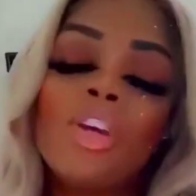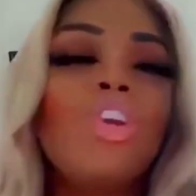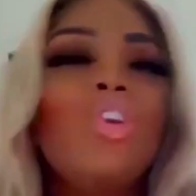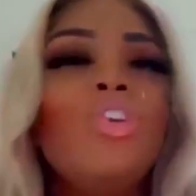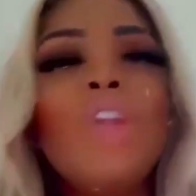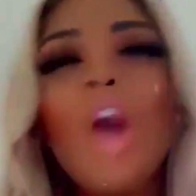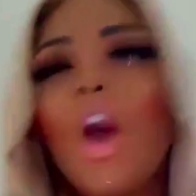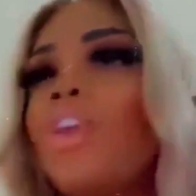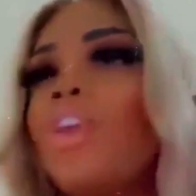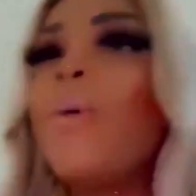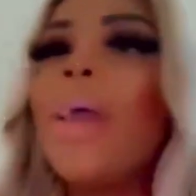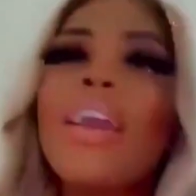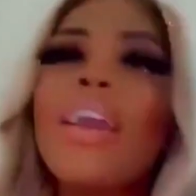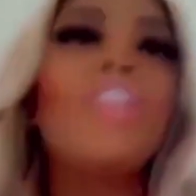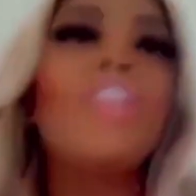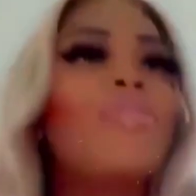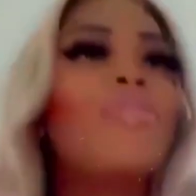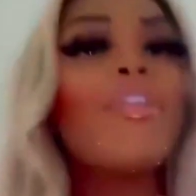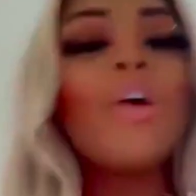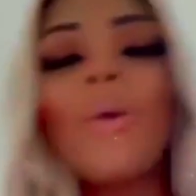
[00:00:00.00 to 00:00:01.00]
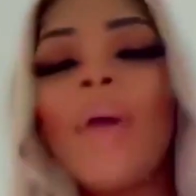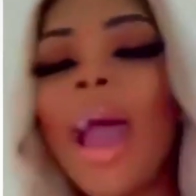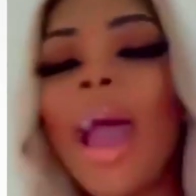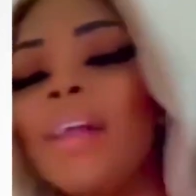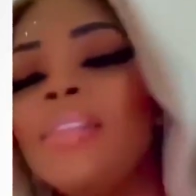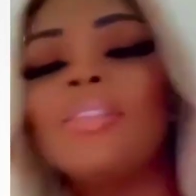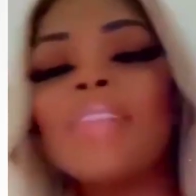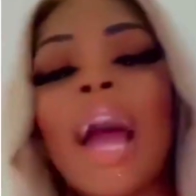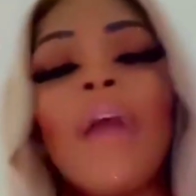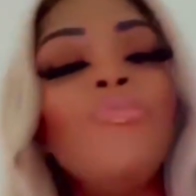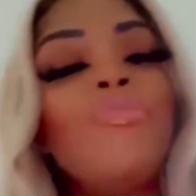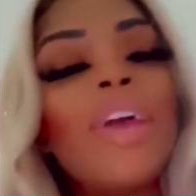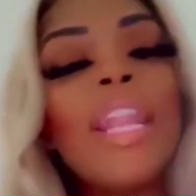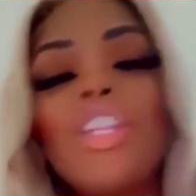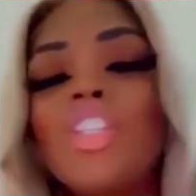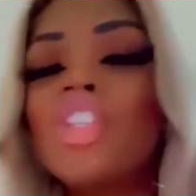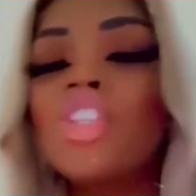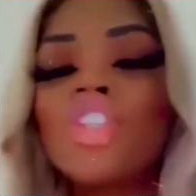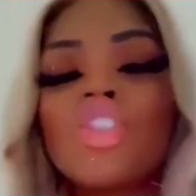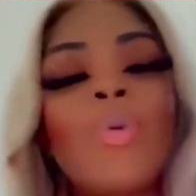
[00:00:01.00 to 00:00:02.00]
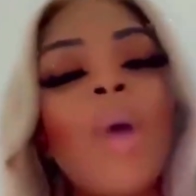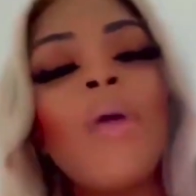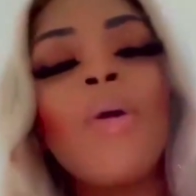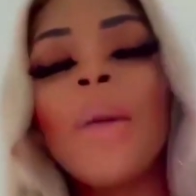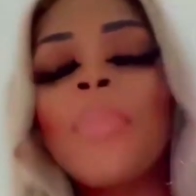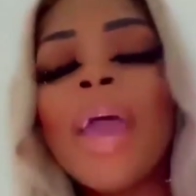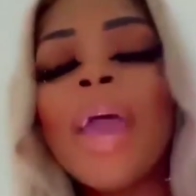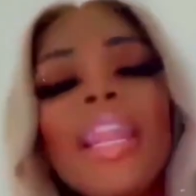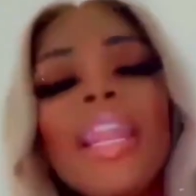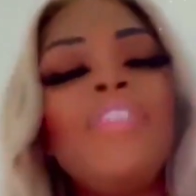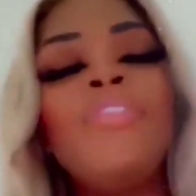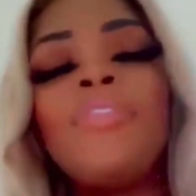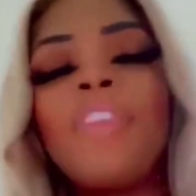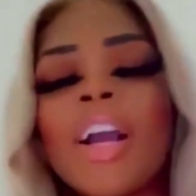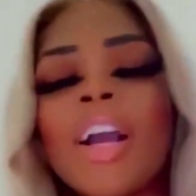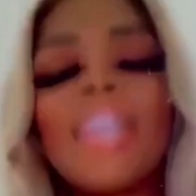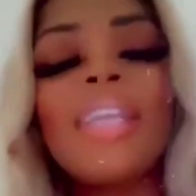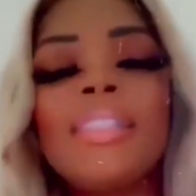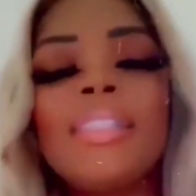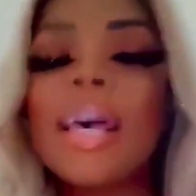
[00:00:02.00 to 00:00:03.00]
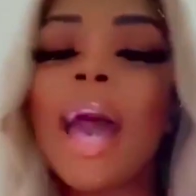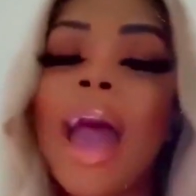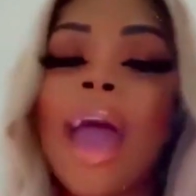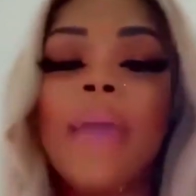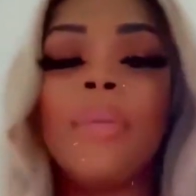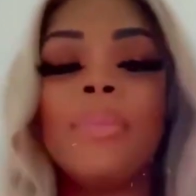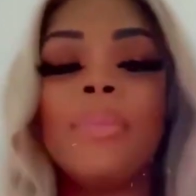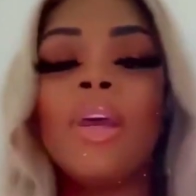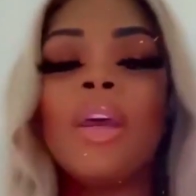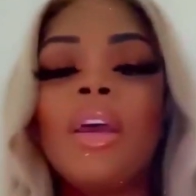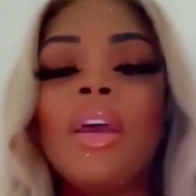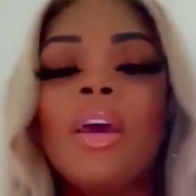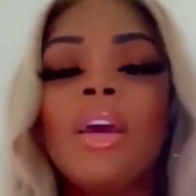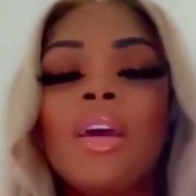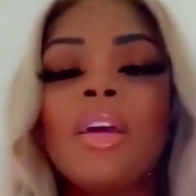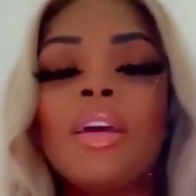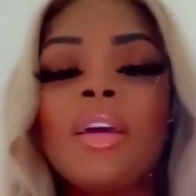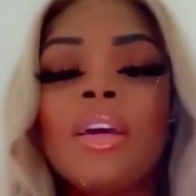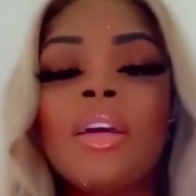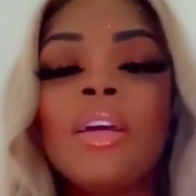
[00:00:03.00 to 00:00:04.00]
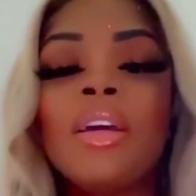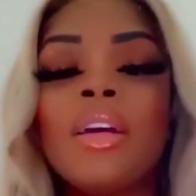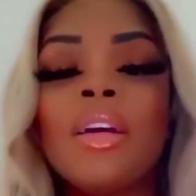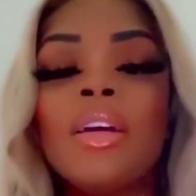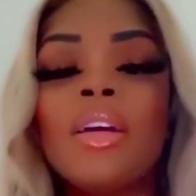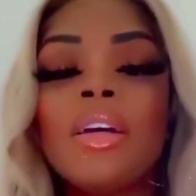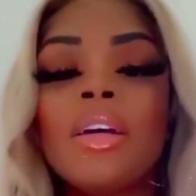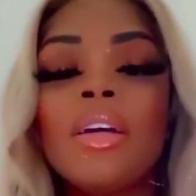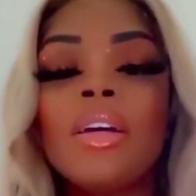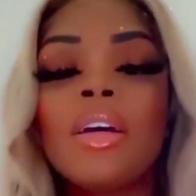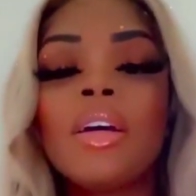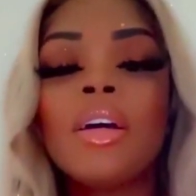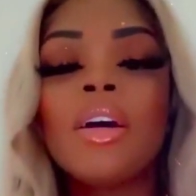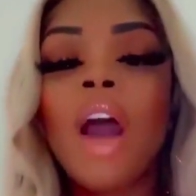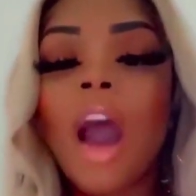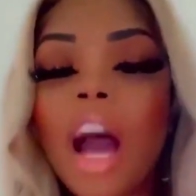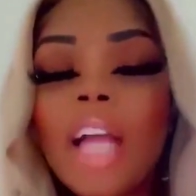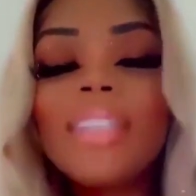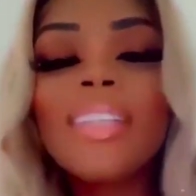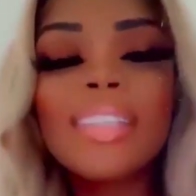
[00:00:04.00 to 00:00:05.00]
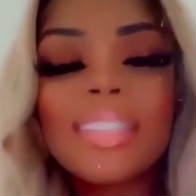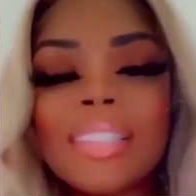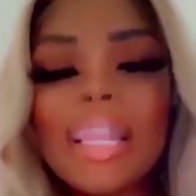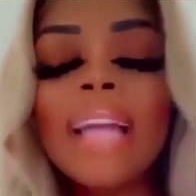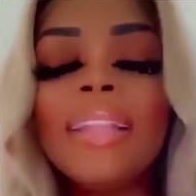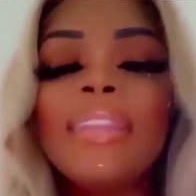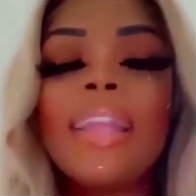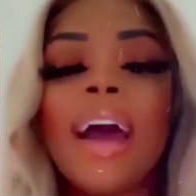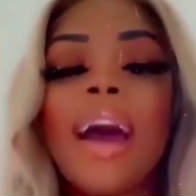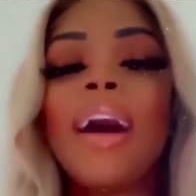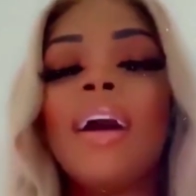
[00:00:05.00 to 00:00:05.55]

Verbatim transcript: You know you ain't gonna throw hands. I'm ready to square up any fucking time. Understand